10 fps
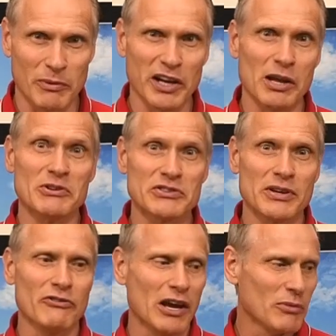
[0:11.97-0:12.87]
My name is
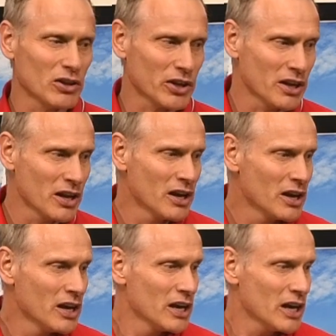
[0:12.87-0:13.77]
Tim Van Milligan.
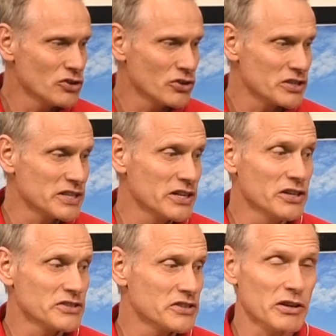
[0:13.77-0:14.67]
As you can see,
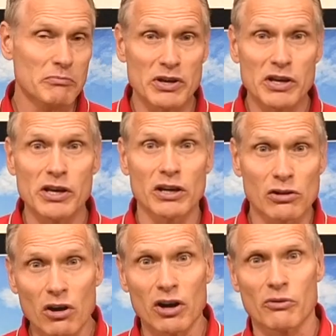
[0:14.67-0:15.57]
this is a big,
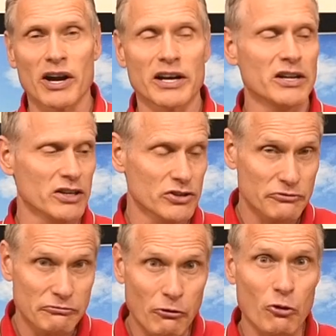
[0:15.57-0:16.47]
long rocket. It's
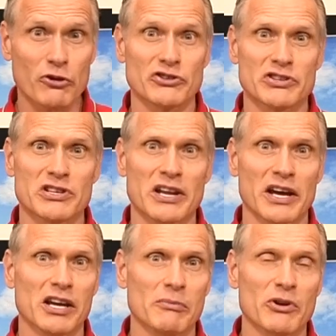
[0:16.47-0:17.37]
4 inches in
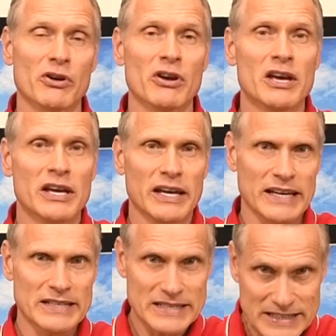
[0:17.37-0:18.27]
diameter
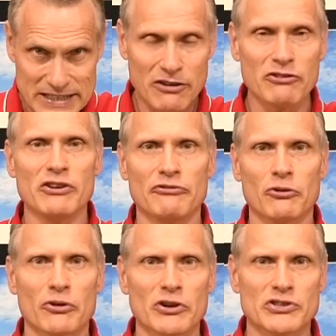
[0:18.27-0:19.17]
and
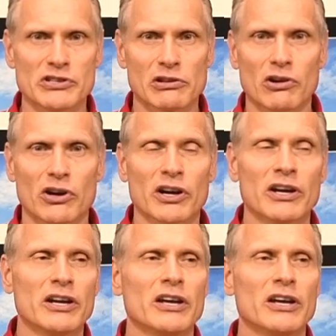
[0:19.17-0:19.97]
74 inches long.